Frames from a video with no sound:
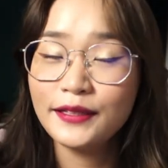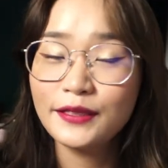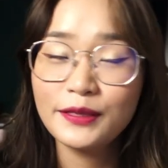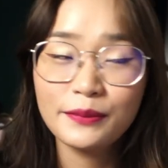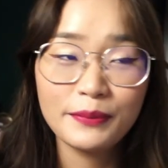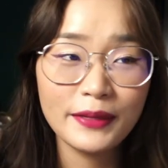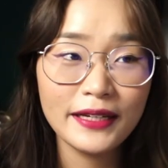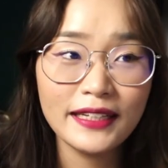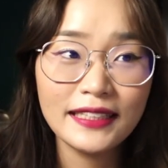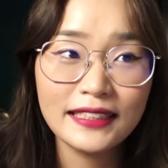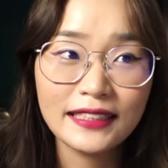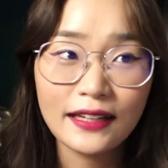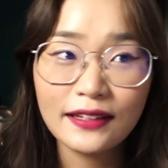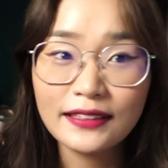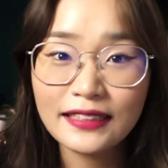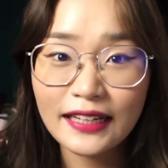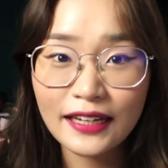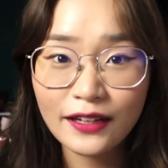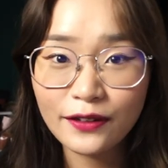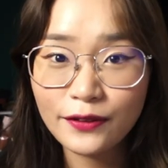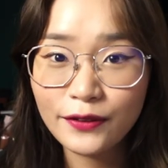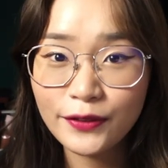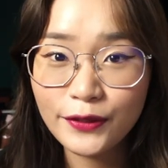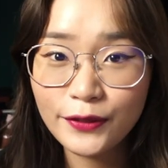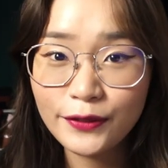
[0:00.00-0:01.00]
to me it sounds
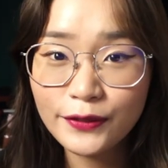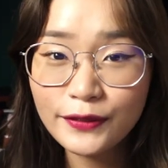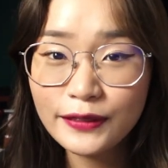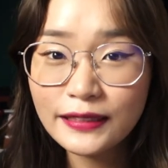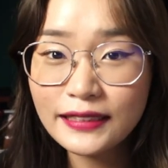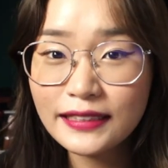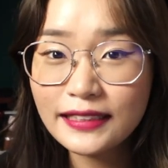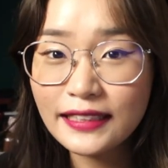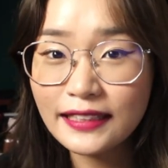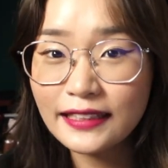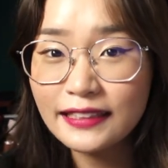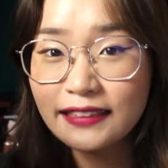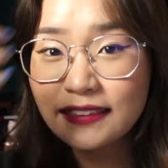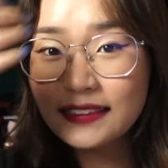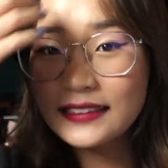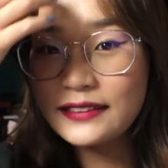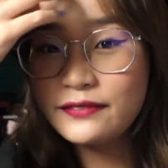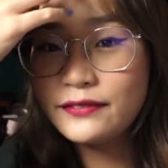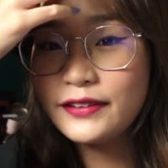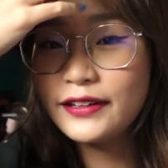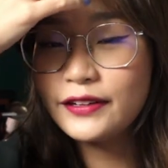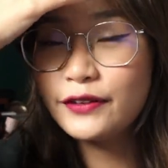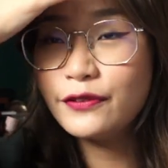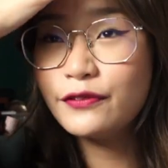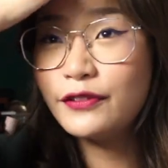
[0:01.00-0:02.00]
like good news, because
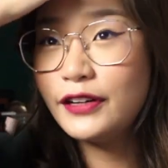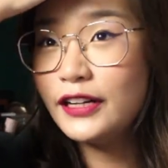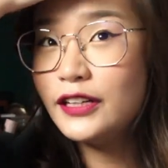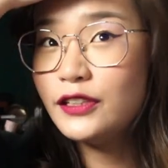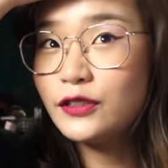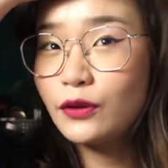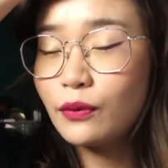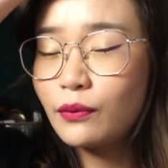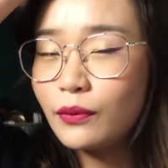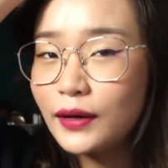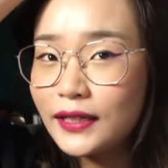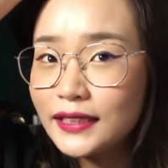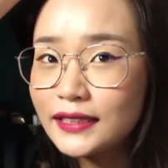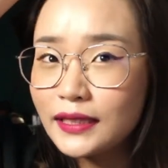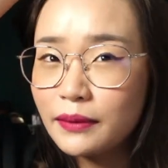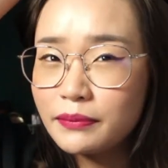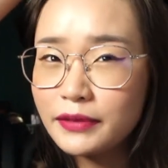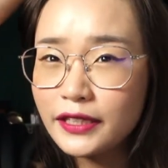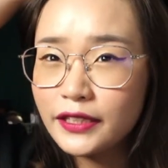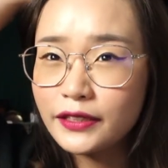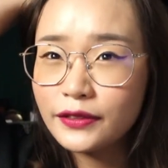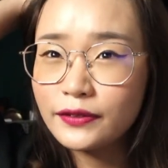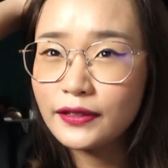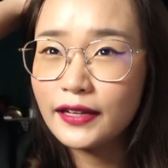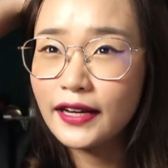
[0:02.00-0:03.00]
you really don't want
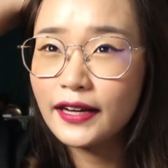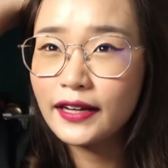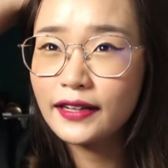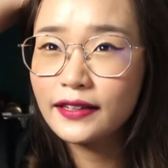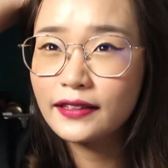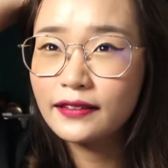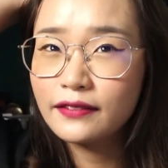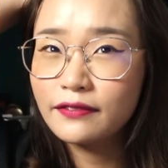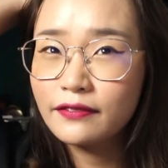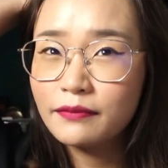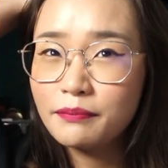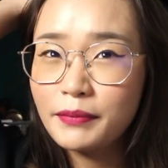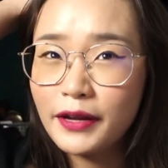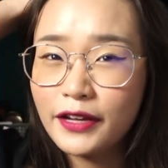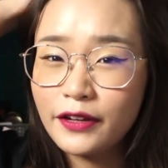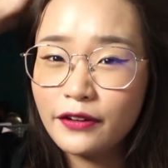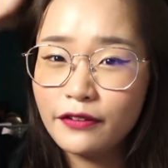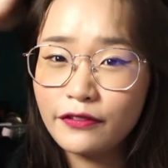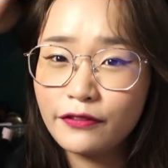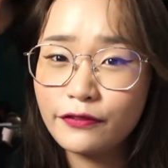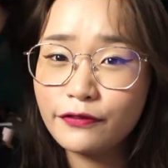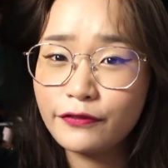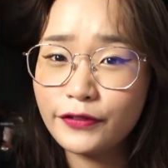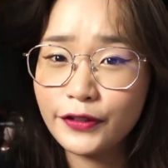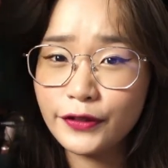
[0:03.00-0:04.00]
something to like make
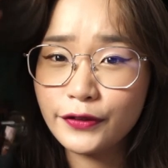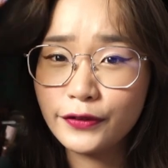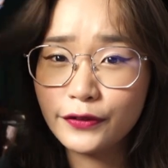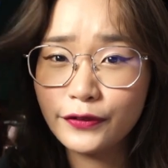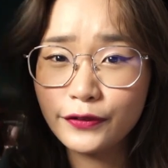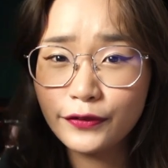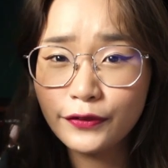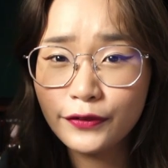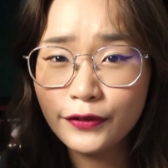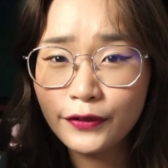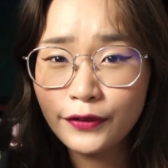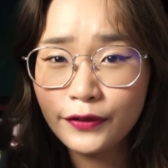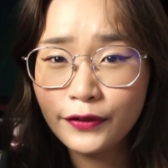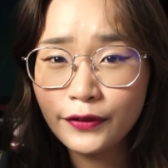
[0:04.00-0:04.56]
you feel